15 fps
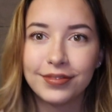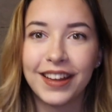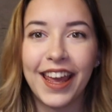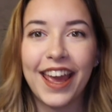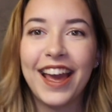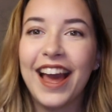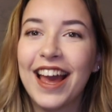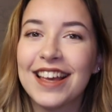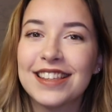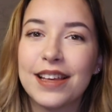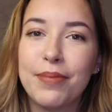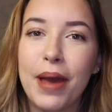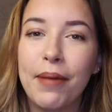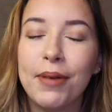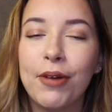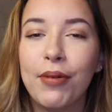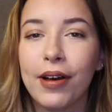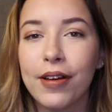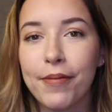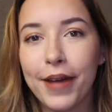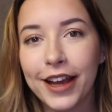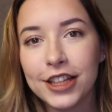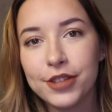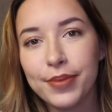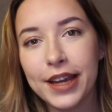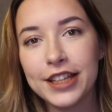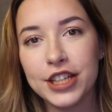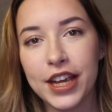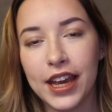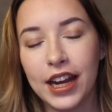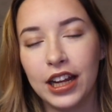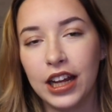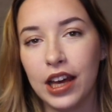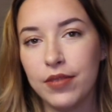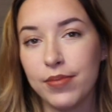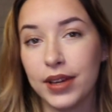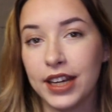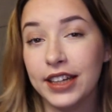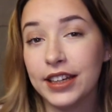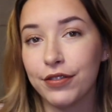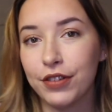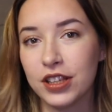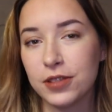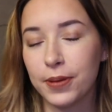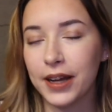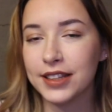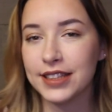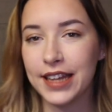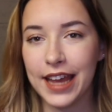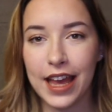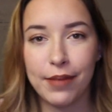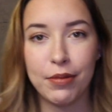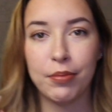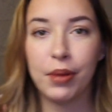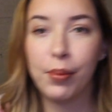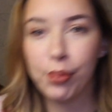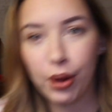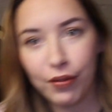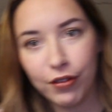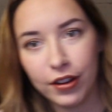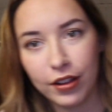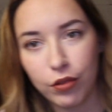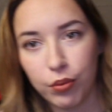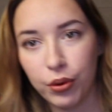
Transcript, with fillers: Hey guys, I'm Emma. Welcome back to my channel. I'm in a different spot today. I'm in my boyfriend's